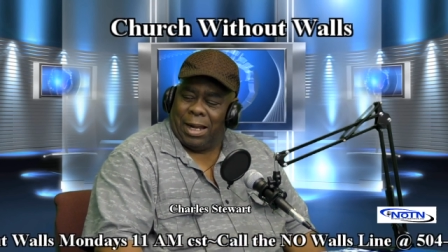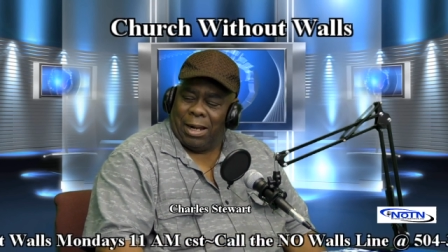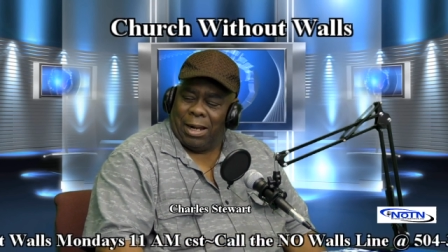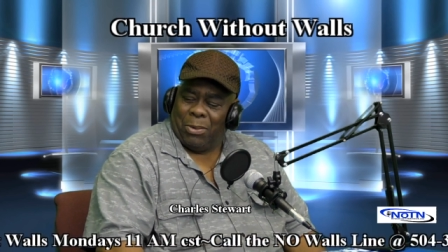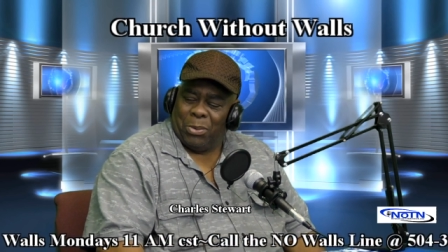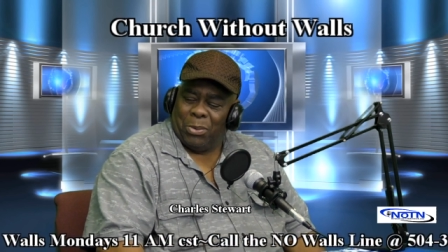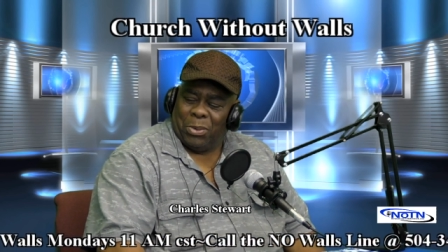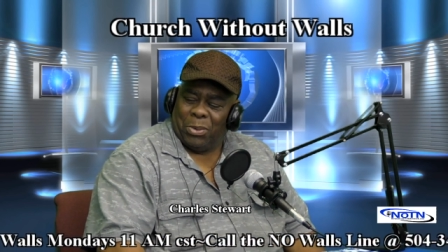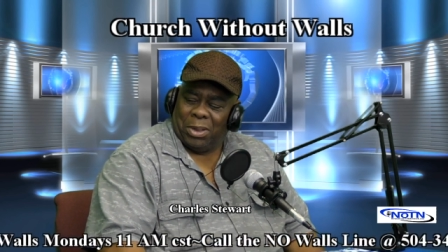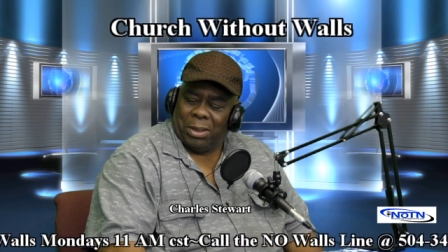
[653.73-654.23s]

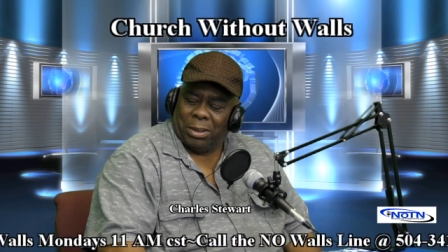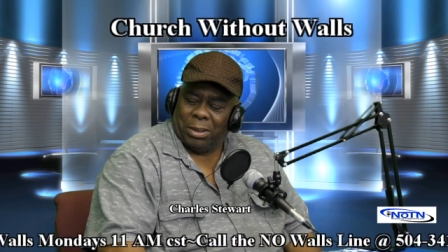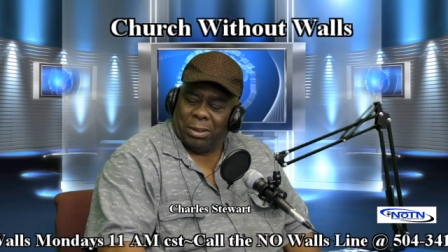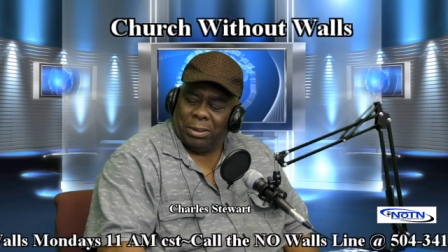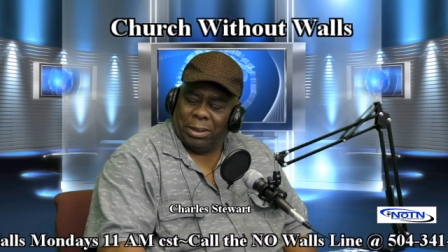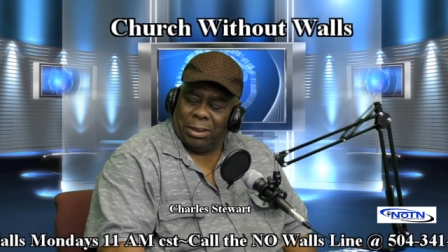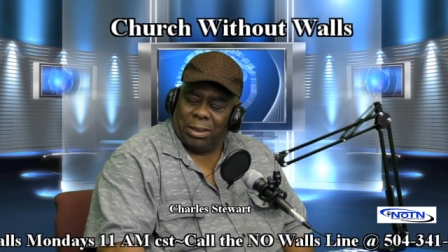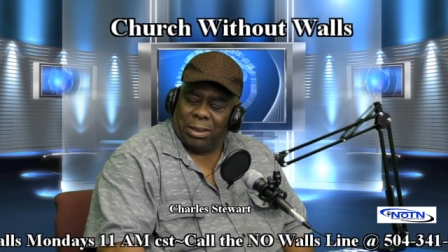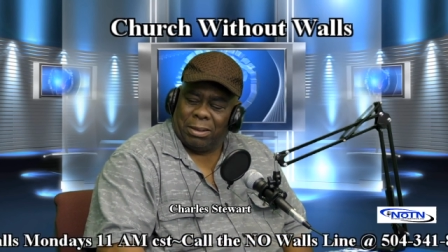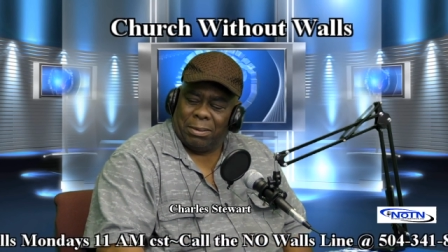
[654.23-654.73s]
I want
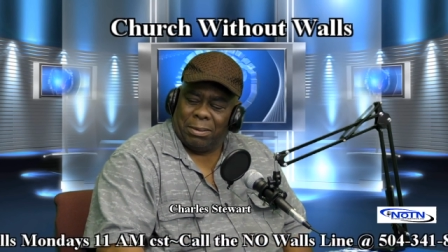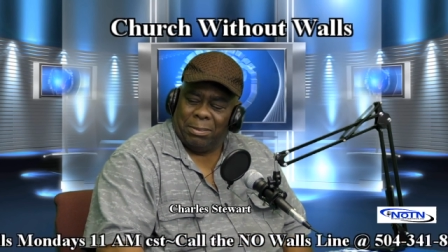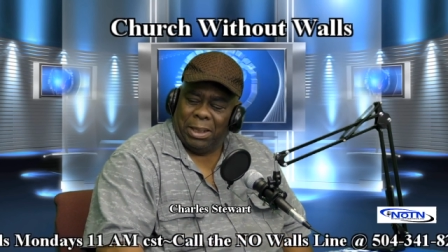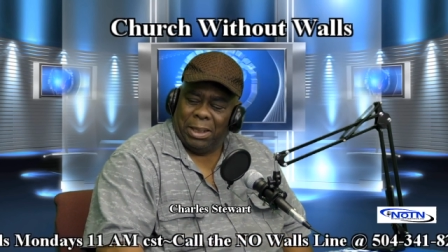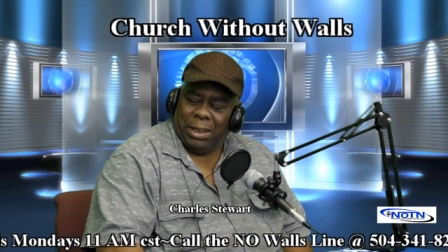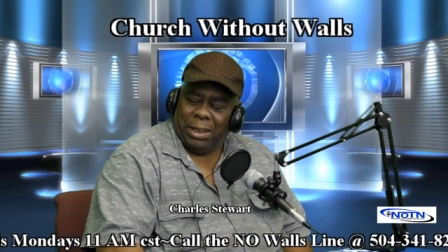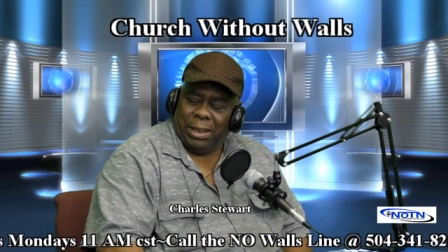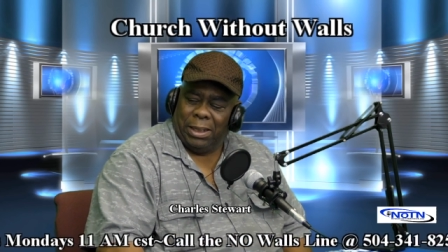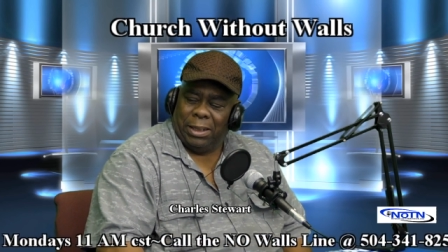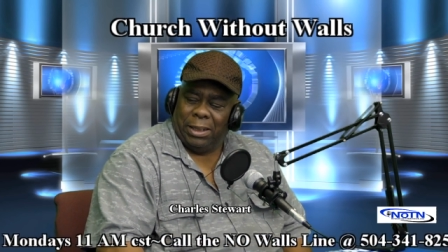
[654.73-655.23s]
her to
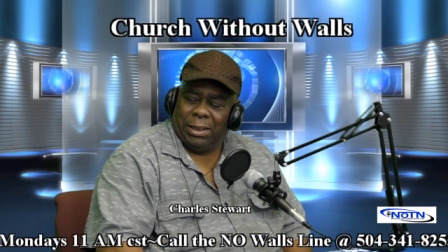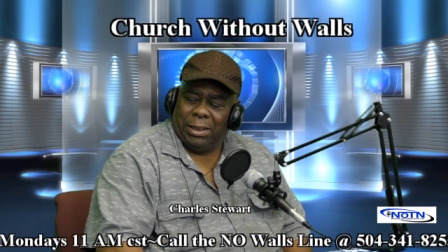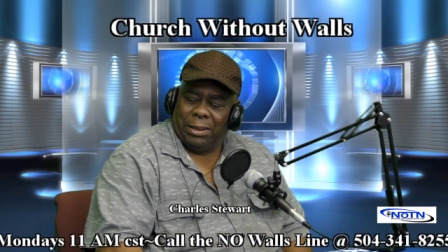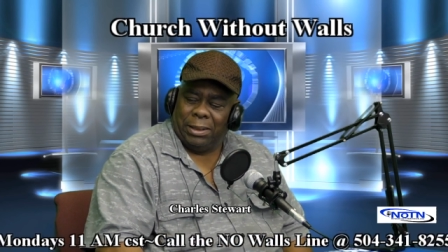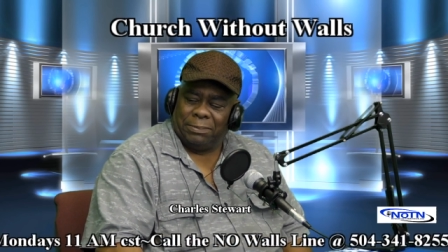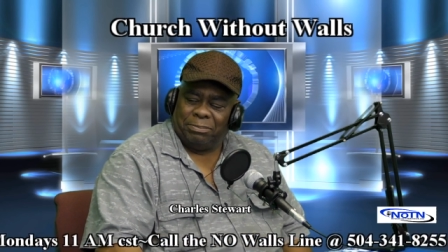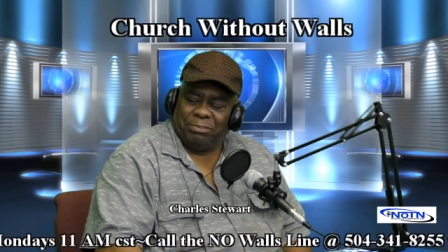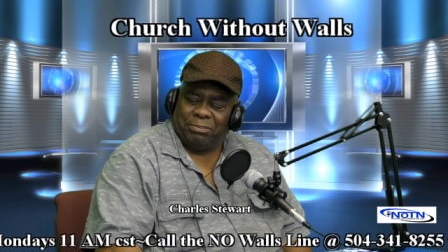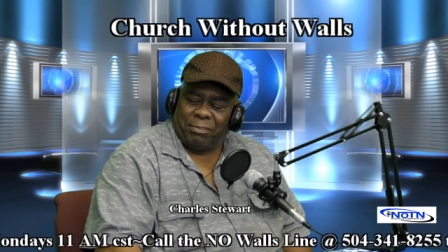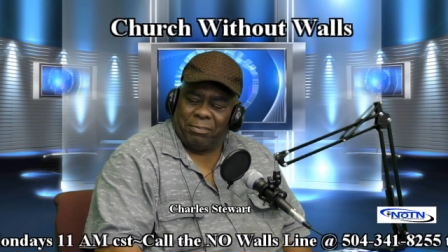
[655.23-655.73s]
come
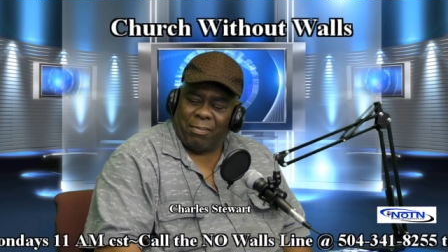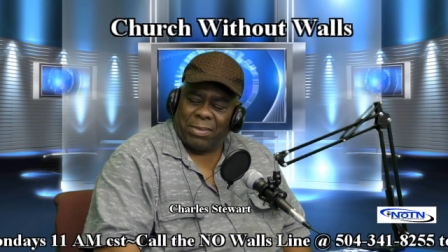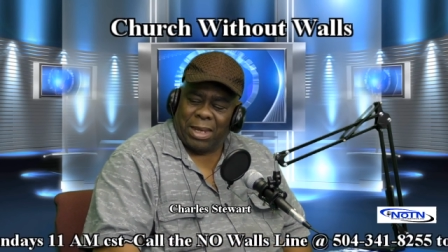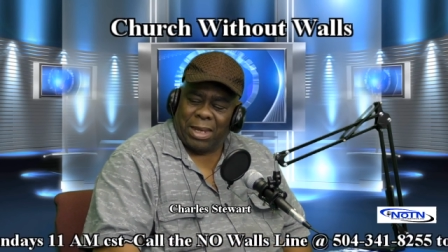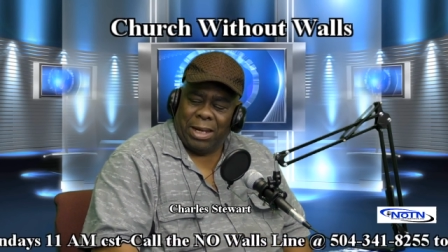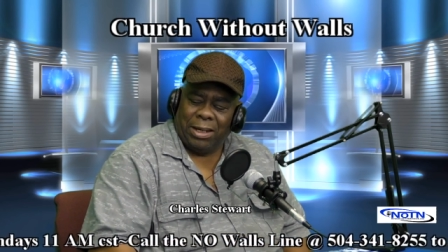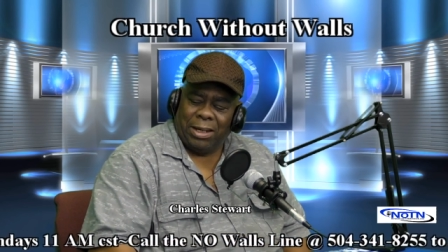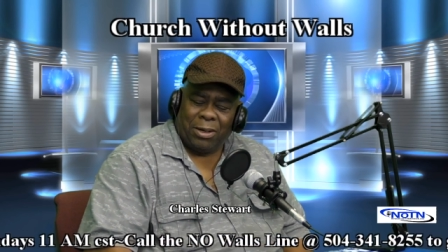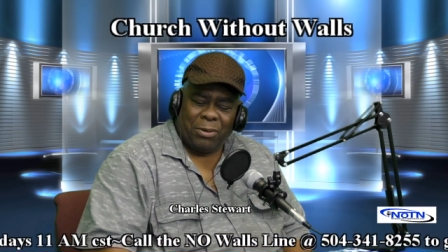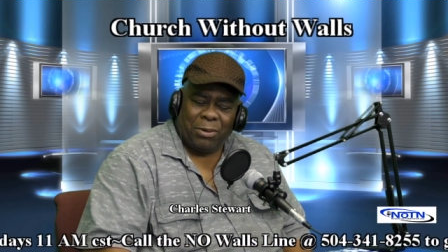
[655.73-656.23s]
in
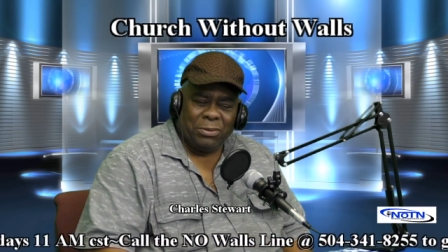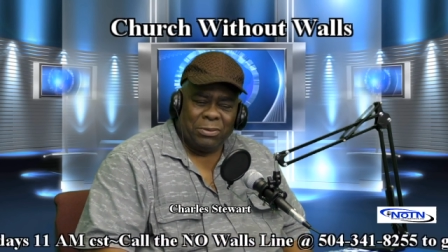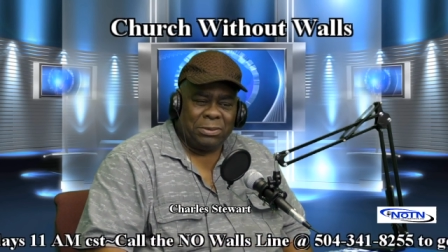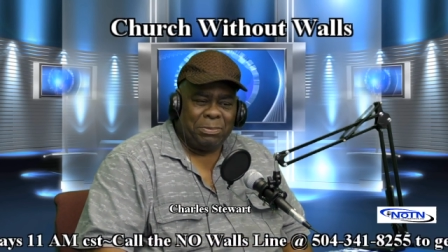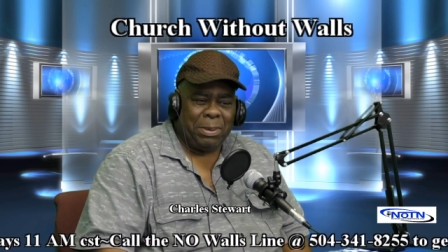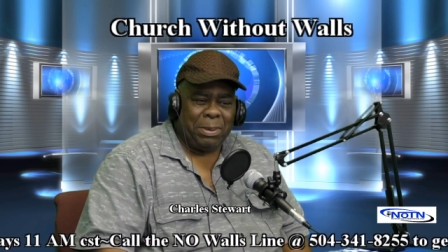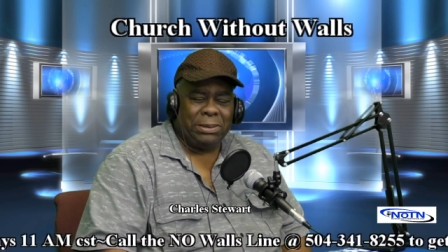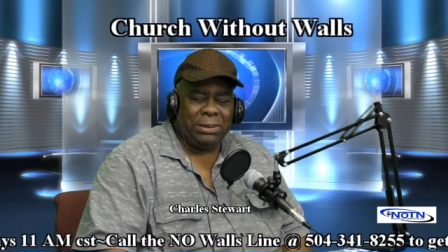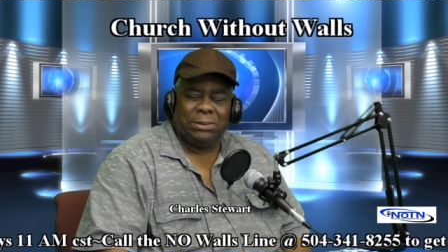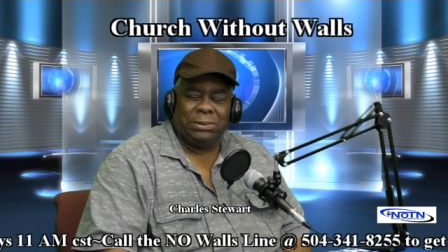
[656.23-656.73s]
in her
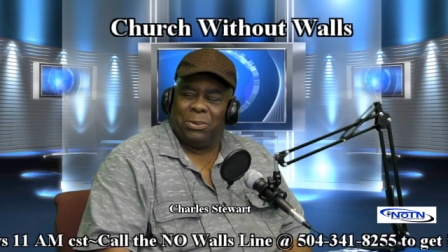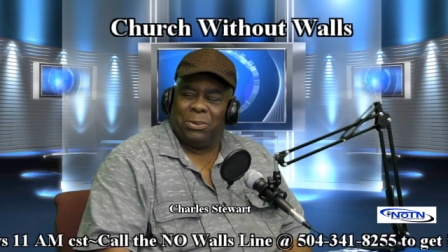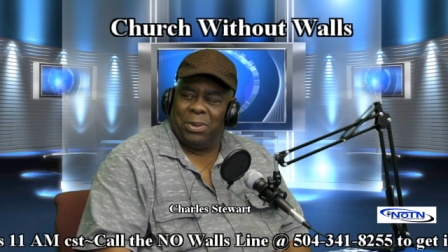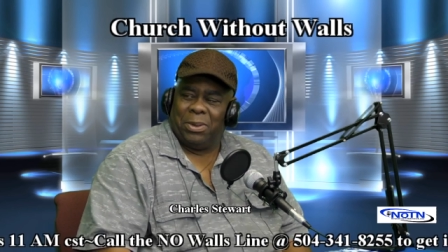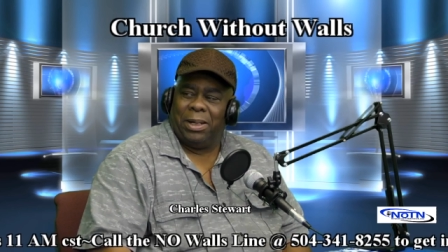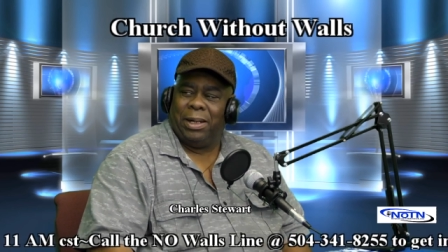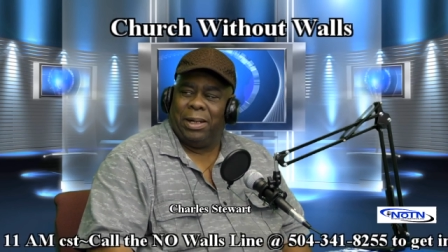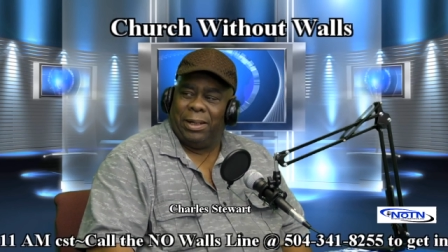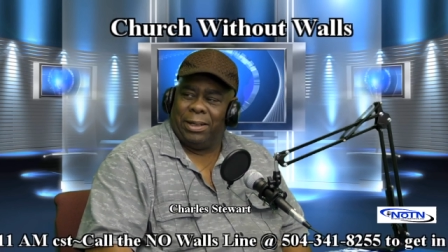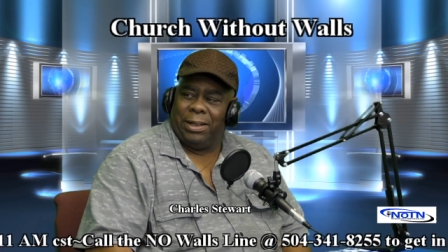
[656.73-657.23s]
own
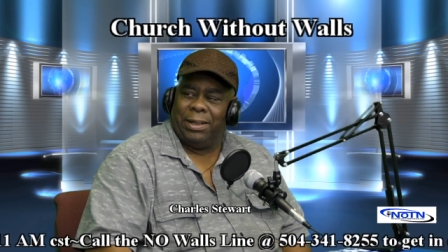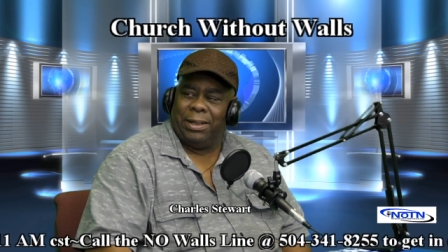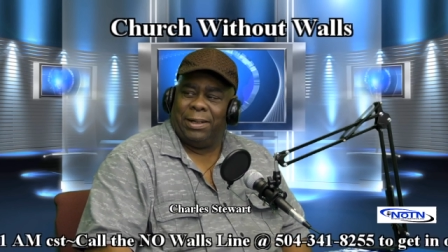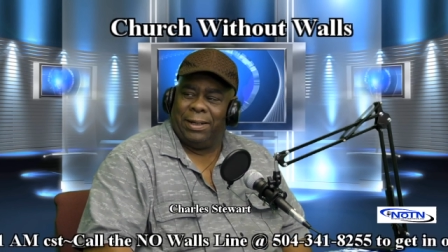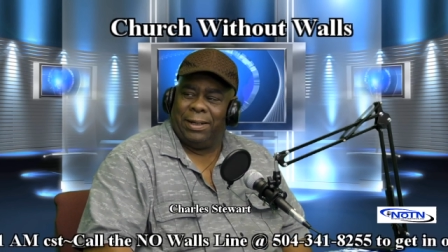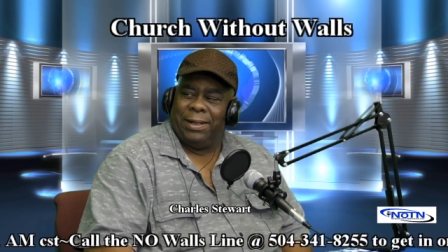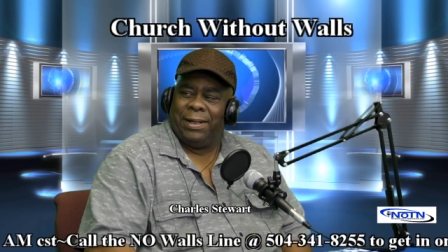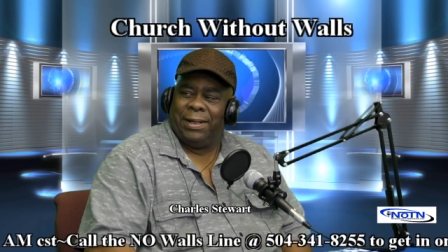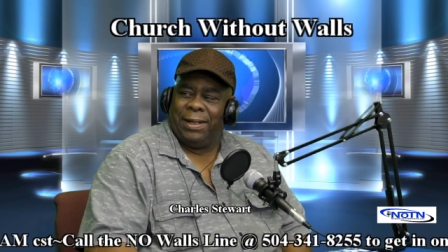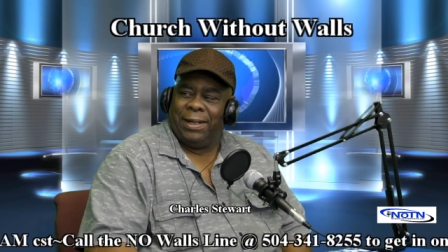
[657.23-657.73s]
special way
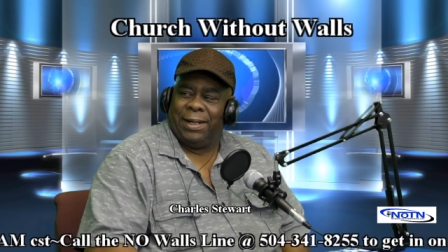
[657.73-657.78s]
